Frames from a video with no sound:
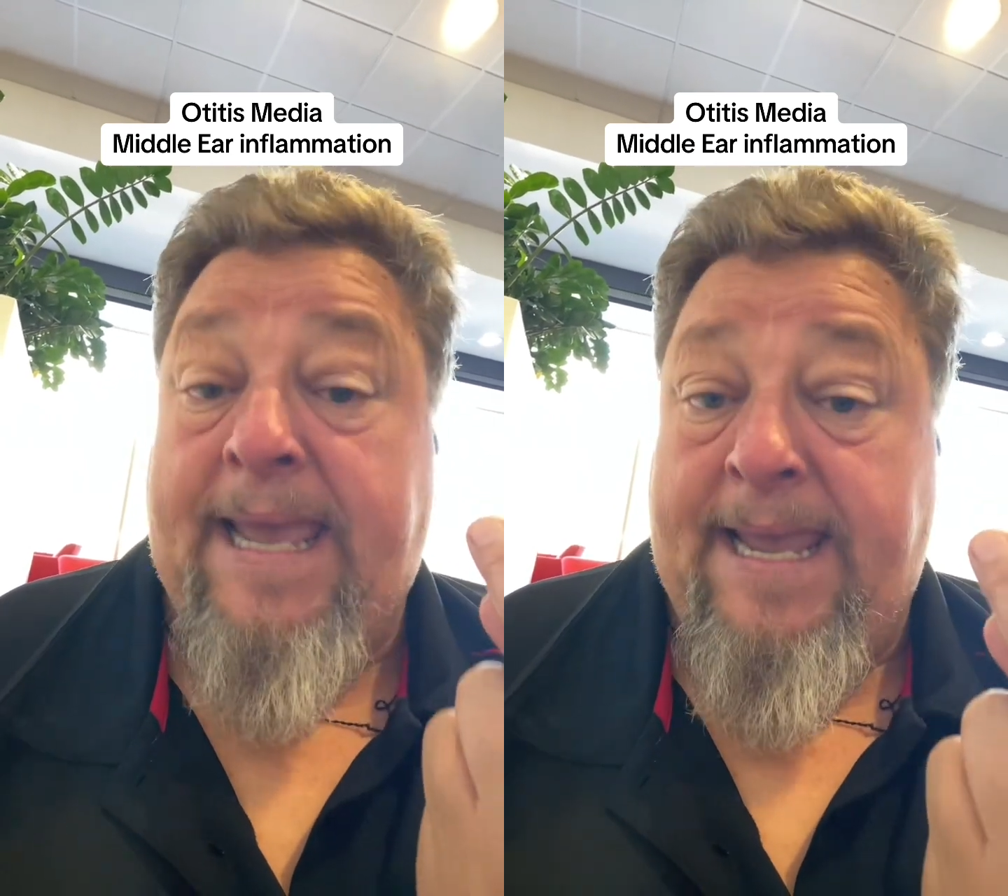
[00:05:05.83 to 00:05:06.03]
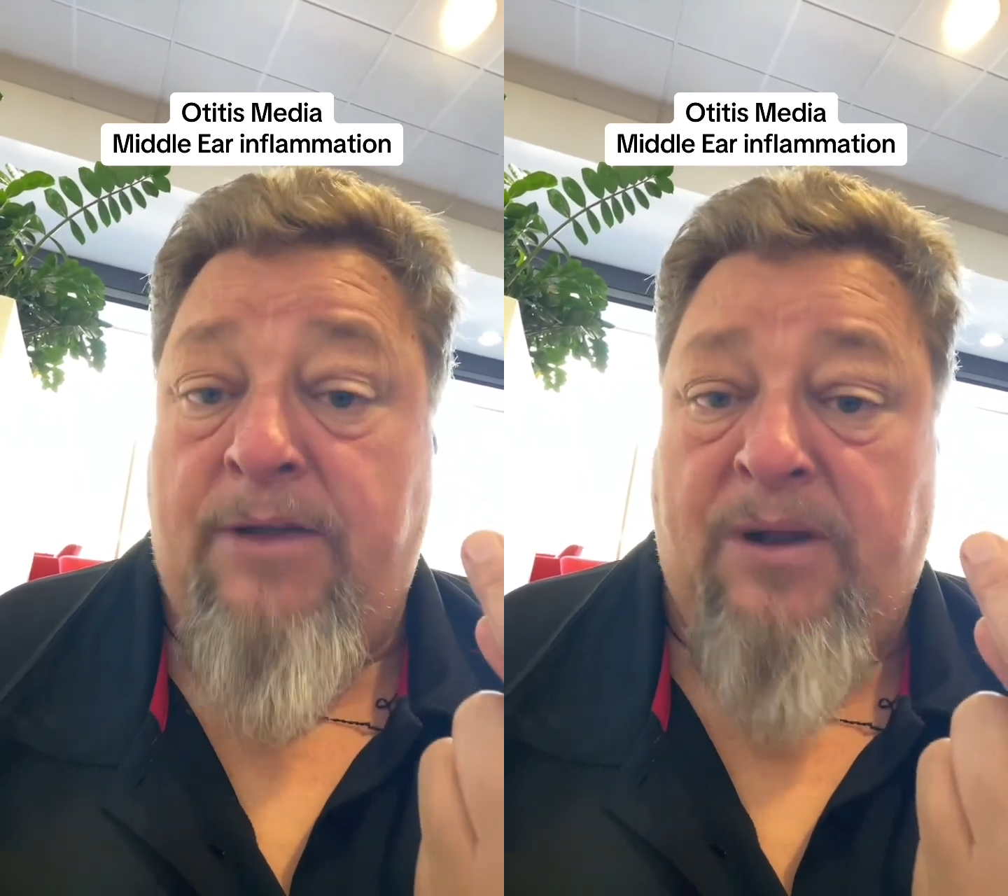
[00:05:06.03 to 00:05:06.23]

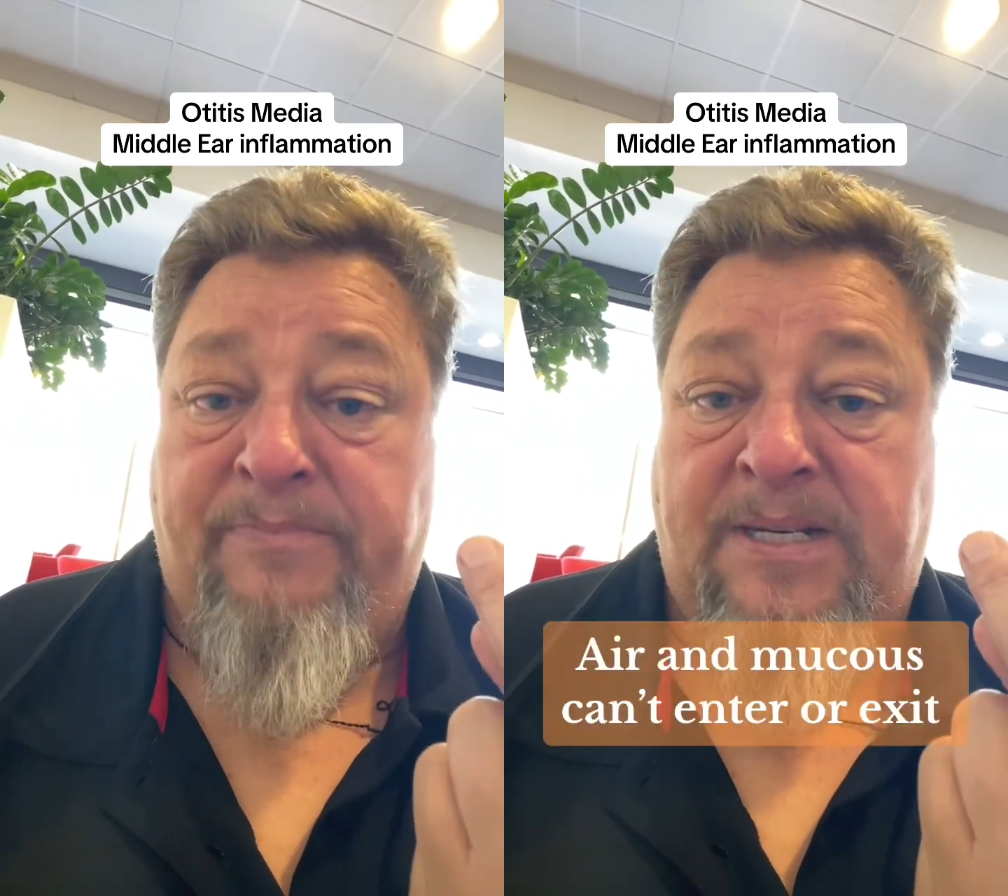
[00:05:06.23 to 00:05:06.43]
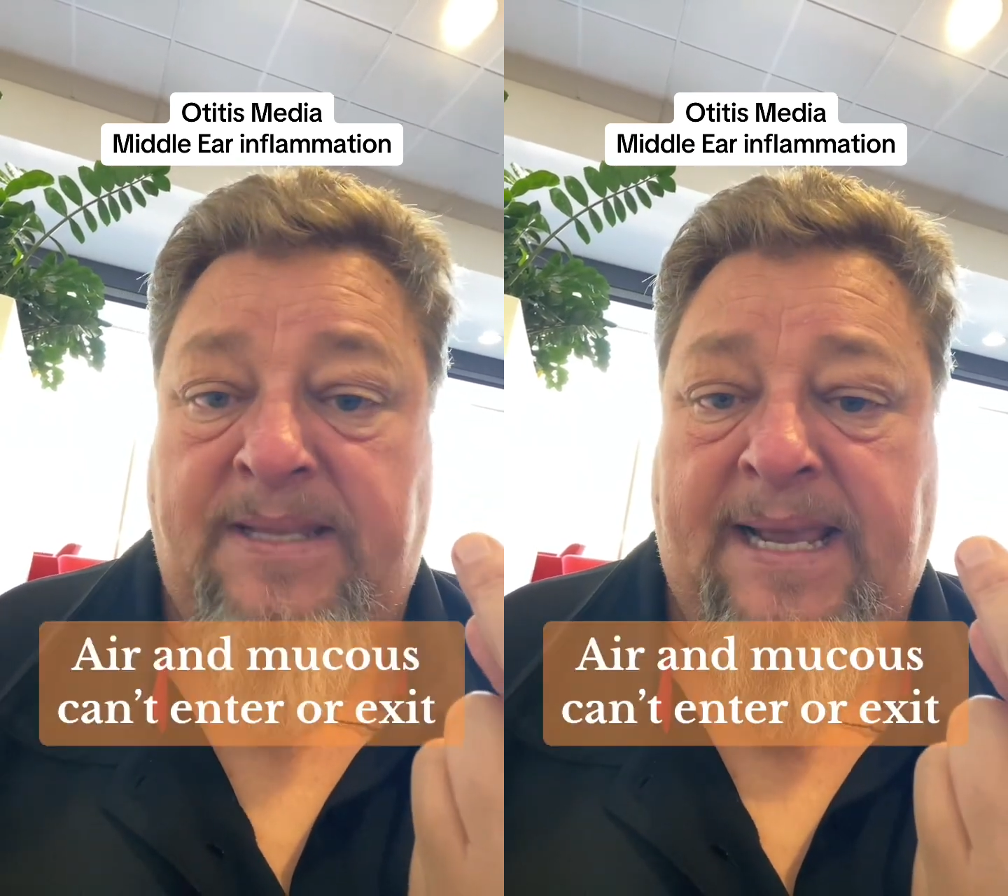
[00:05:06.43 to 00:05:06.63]
air up
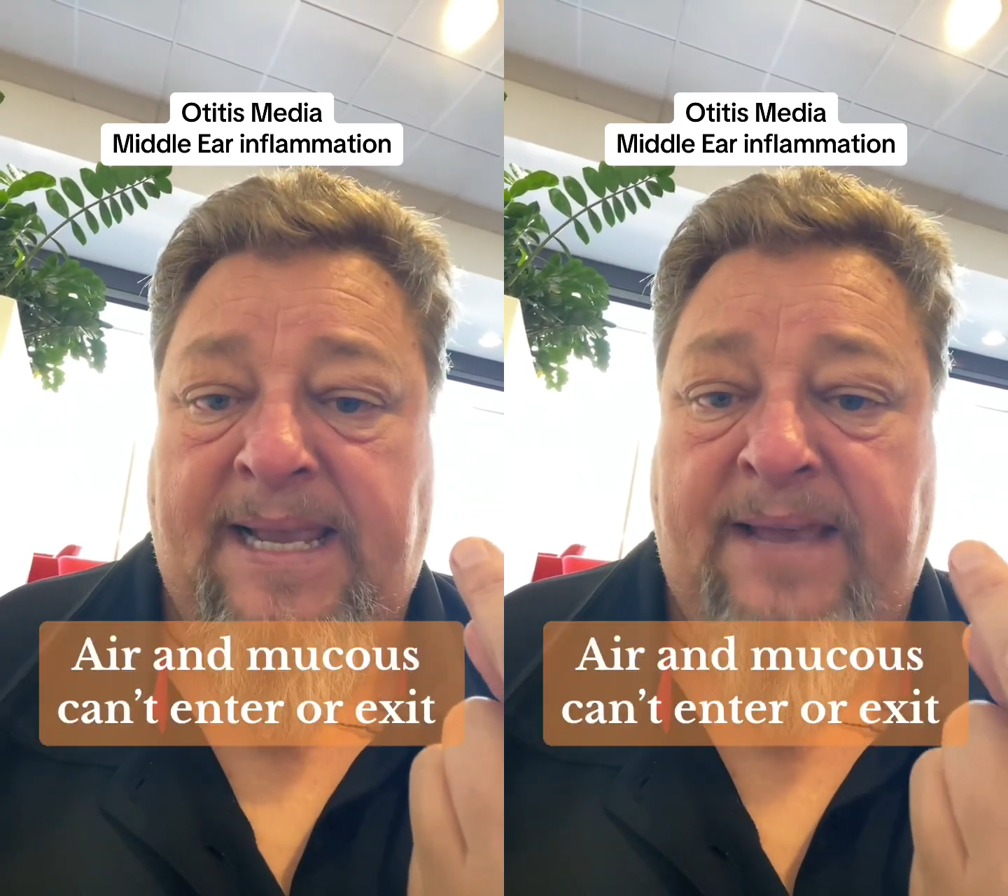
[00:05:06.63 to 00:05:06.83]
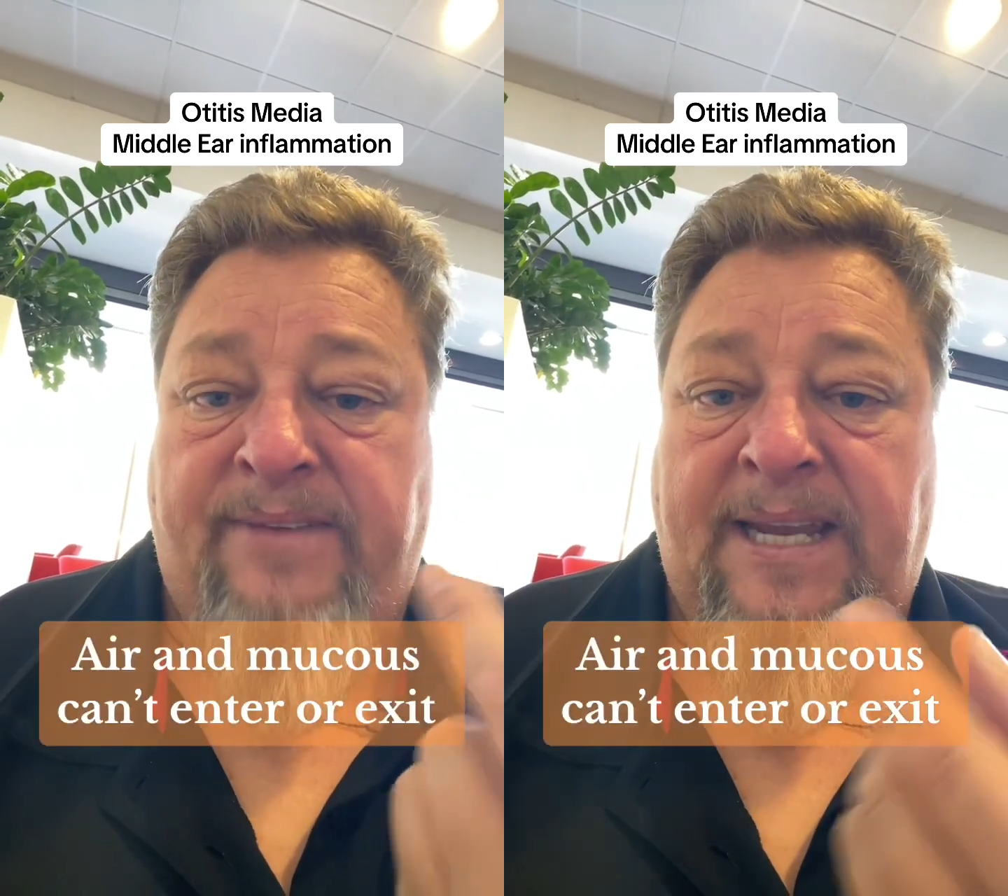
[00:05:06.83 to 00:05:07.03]
into that
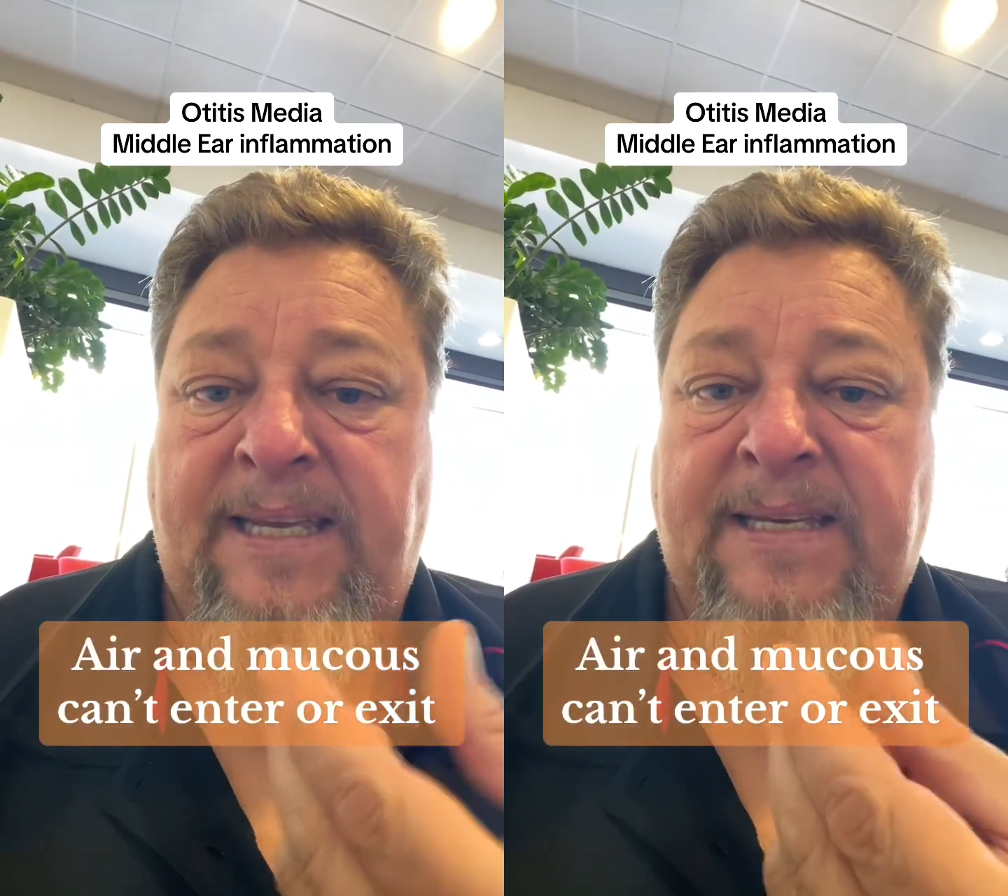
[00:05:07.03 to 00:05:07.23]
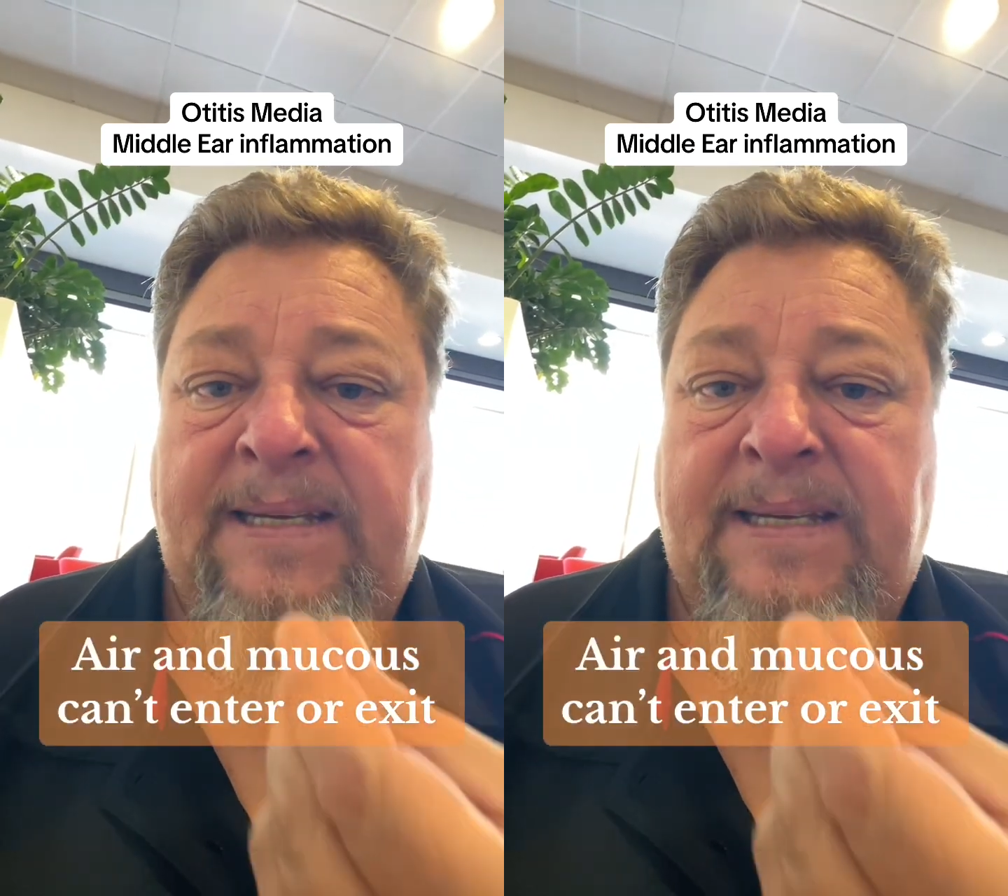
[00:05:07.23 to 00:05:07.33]
cavity.